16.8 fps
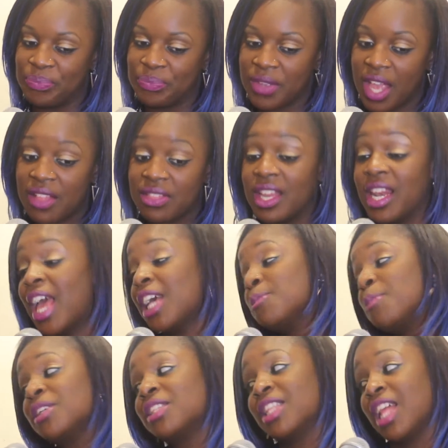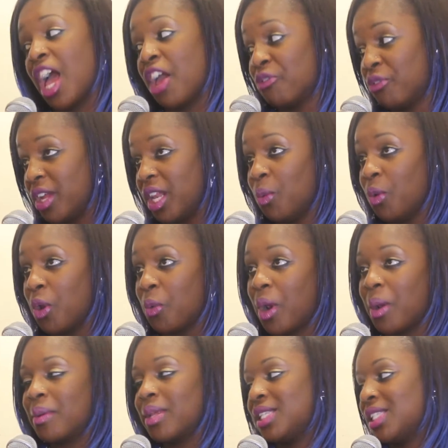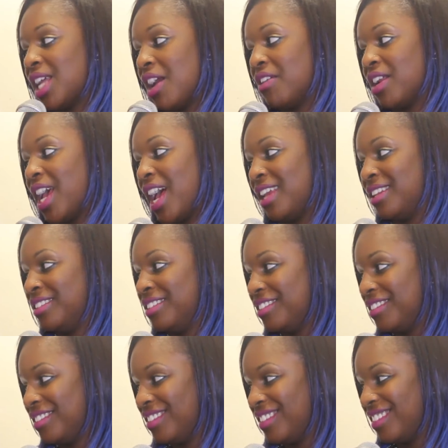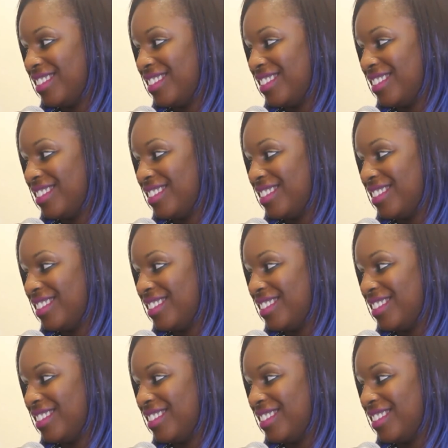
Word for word: Um, all right. The next person that I really want to work with is Tara Dan.